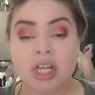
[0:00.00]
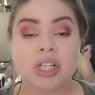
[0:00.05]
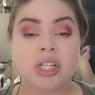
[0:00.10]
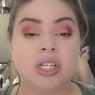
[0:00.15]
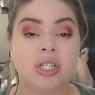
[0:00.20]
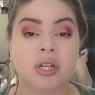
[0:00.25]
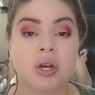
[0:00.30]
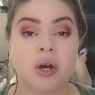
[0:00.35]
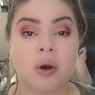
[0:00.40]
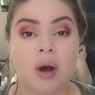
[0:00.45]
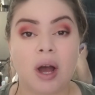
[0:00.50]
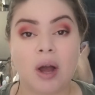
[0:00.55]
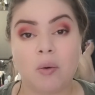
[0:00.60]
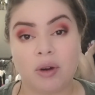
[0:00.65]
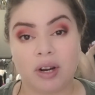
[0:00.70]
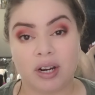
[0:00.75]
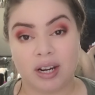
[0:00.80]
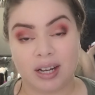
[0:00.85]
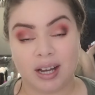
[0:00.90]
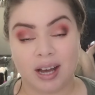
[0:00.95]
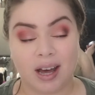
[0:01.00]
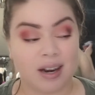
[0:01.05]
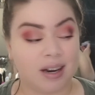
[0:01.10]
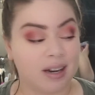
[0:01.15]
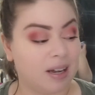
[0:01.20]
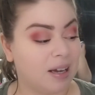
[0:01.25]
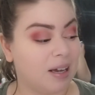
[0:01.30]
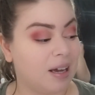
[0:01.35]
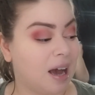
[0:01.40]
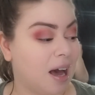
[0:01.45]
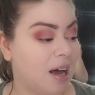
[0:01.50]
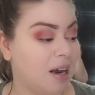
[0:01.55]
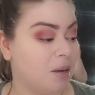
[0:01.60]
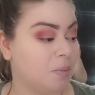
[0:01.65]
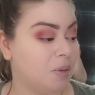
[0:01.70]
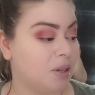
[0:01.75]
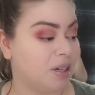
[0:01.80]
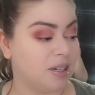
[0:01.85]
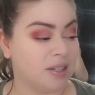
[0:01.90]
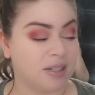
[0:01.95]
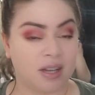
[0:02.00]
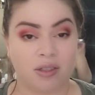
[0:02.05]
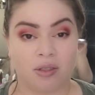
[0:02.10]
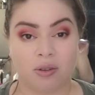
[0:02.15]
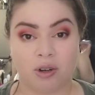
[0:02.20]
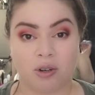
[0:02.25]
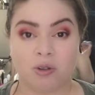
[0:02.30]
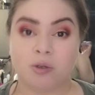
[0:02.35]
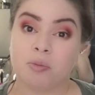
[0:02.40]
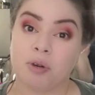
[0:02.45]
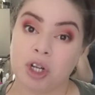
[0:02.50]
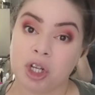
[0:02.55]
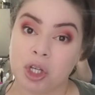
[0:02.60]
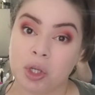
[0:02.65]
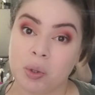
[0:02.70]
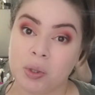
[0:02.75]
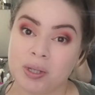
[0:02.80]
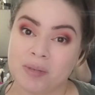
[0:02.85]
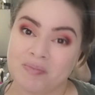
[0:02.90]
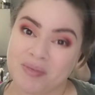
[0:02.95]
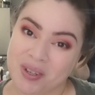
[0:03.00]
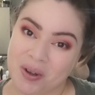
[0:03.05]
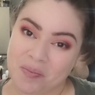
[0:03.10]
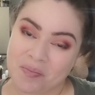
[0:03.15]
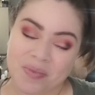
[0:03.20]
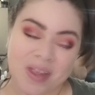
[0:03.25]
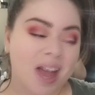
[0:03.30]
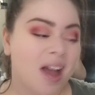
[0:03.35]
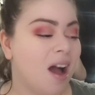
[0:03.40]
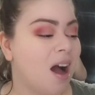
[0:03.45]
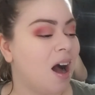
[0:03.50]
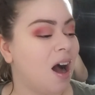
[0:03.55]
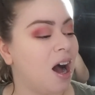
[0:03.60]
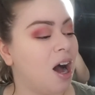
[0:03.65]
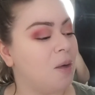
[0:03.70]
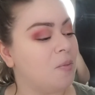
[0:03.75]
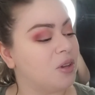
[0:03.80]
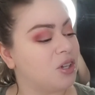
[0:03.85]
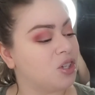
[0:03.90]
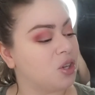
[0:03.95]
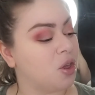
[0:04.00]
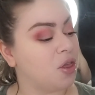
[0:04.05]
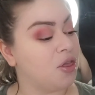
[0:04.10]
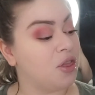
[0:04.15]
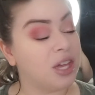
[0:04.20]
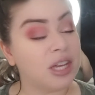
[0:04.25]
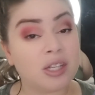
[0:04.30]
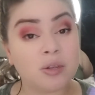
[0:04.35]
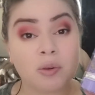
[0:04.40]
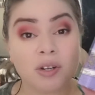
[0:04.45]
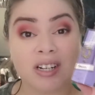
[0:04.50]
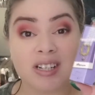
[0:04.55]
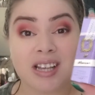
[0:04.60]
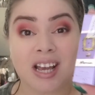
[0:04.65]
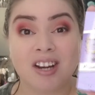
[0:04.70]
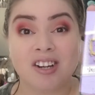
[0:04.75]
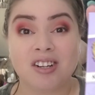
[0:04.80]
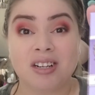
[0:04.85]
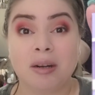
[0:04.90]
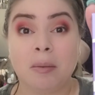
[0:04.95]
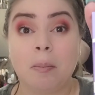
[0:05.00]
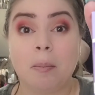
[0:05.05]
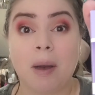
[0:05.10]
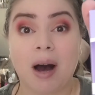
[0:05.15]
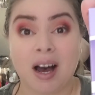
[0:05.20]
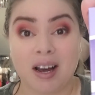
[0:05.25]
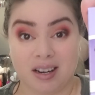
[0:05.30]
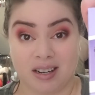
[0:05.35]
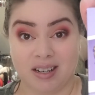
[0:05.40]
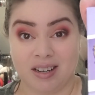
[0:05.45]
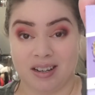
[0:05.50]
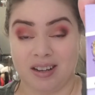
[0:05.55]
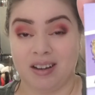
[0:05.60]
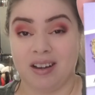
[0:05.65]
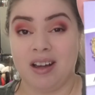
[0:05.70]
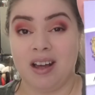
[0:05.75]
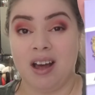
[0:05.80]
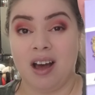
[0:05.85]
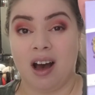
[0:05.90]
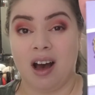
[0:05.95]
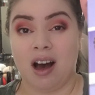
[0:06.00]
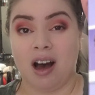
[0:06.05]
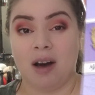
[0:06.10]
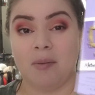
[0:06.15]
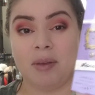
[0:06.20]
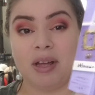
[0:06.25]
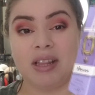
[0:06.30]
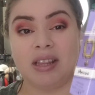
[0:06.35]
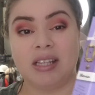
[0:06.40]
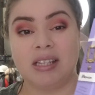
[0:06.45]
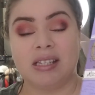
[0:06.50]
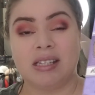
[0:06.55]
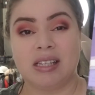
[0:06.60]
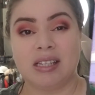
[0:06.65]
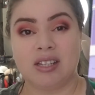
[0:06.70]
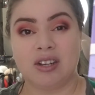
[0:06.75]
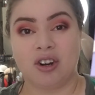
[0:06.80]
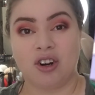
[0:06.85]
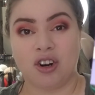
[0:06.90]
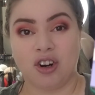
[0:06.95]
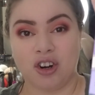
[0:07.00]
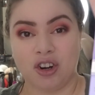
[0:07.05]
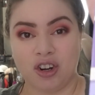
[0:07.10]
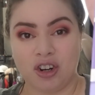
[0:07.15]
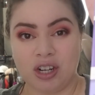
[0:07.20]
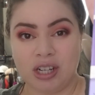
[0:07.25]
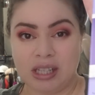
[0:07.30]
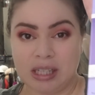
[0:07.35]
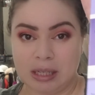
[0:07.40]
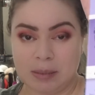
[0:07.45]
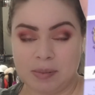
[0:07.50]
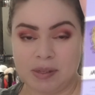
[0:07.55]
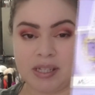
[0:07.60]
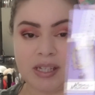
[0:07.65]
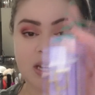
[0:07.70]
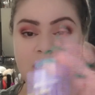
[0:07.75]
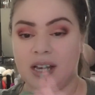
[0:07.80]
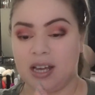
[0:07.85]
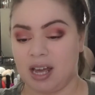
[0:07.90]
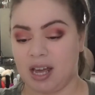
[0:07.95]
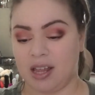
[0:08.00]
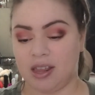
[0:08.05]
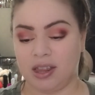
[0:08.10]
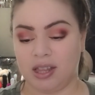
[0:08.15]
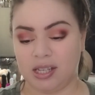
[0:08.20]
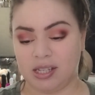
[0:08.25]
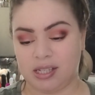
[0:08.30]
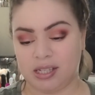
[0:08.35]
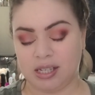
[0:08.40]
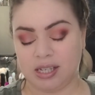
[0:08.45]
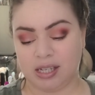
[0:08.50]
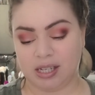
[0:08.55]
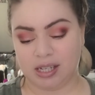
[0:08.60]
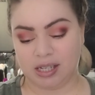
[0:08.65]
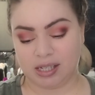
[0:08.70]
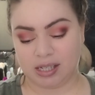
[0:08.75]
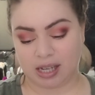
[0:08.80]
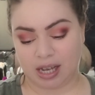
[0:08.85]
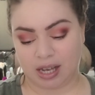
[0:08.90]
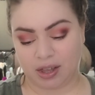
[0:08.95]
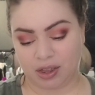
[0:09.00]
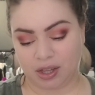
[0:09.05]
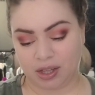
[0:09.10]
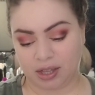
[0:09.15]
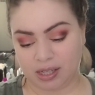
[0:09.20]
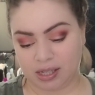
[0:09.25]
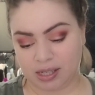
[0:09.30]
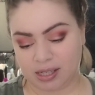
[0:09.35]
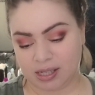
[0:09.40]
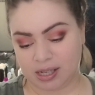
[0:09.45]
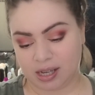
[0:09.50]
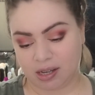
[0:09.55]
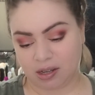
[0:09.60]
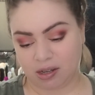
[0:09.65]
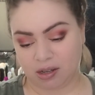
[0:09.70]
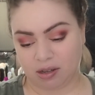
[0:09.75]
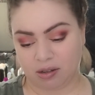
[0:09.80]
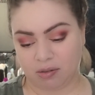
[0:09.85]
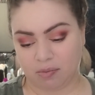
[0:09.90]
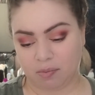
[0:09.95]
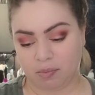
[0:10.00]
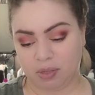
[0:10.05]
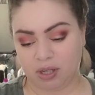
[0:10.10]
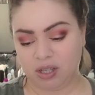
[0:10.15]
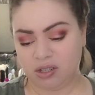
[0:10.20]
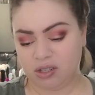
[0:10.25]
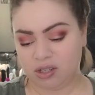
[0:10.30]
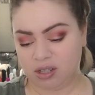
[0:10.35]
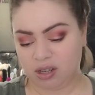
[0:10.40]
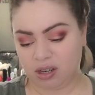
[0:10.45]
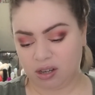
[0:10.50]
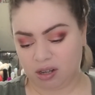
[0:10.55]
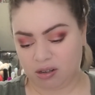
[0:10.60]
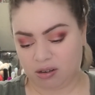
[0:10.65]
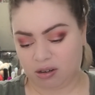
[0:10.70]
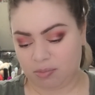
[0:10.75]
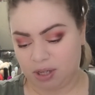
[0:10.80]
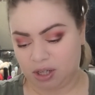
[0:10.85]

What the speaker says: So I went and got it because I thought it was pretty cute. So, so this one is actually Monica. And this is her lipstick, and this is, I think this is like a peachy color, I'm